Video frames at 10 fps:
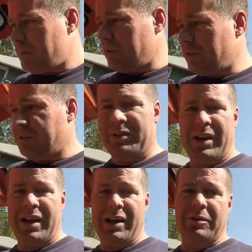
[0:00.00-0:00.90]
I'm going to
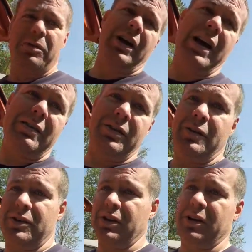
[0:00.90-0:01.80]
lay on what I have
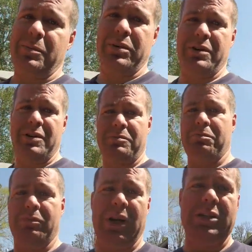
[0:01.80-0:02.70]
left in the cup here and
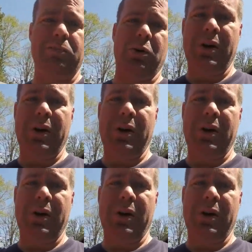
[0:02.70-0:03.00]
mix up more